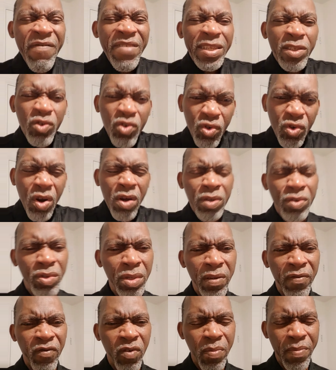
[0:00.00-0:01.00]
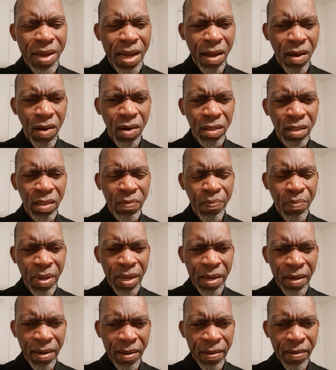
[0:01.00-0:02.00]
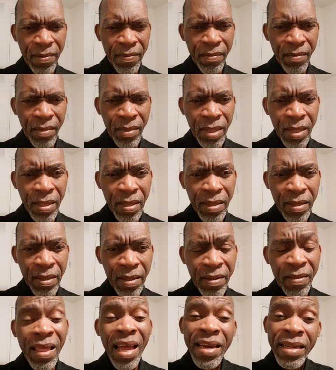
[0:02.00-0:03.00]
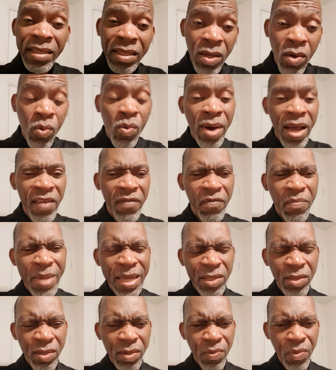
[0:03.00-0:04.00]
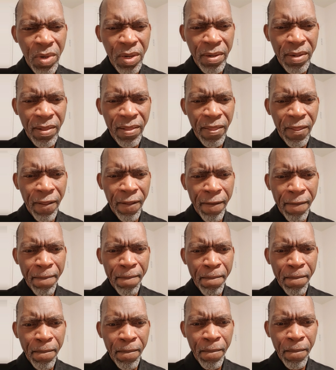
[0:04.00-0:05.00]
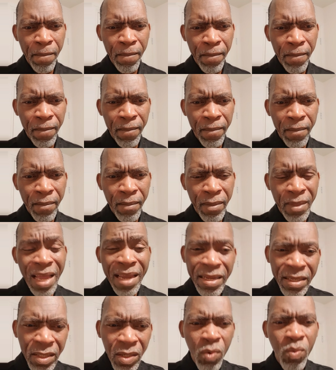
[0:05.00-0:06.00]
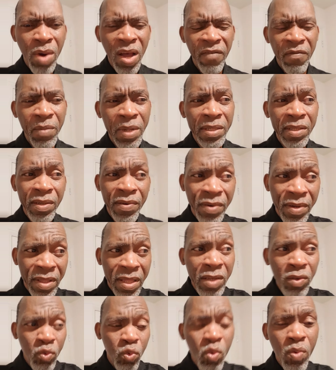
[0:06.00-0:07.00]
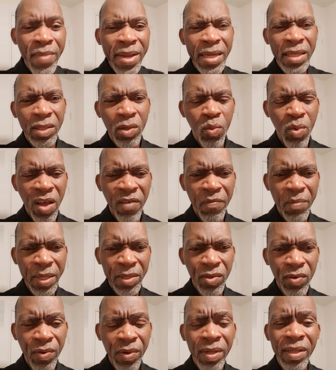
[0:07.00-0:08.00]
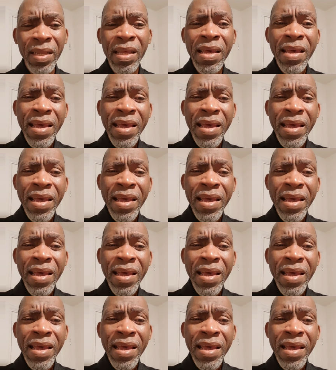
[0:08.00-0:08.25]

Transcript: instructions from her husband, that is a wife material. That is a wife material. This woman is a wife material.